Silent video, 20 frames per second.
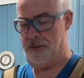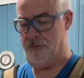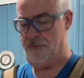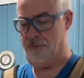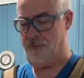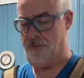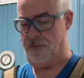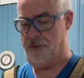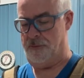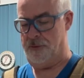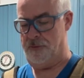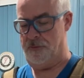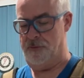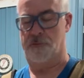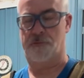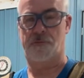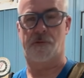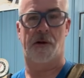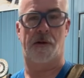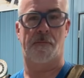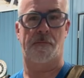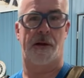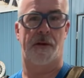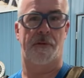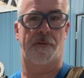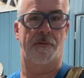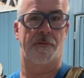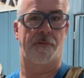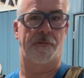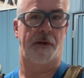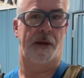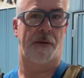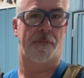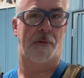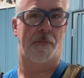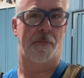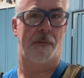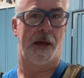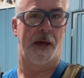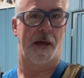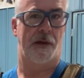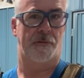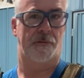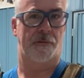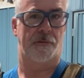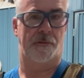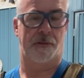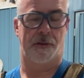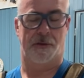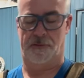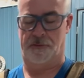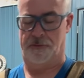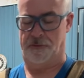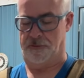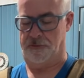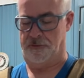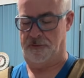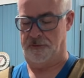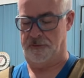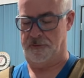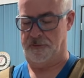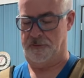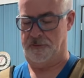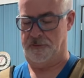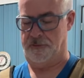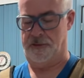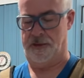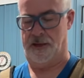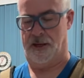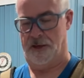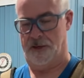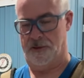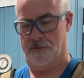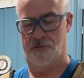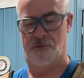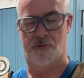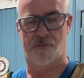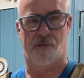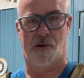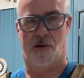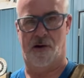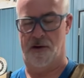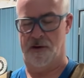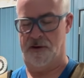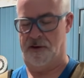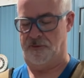So what I'm gonna do is put on my vapor mask because this has got a two-part,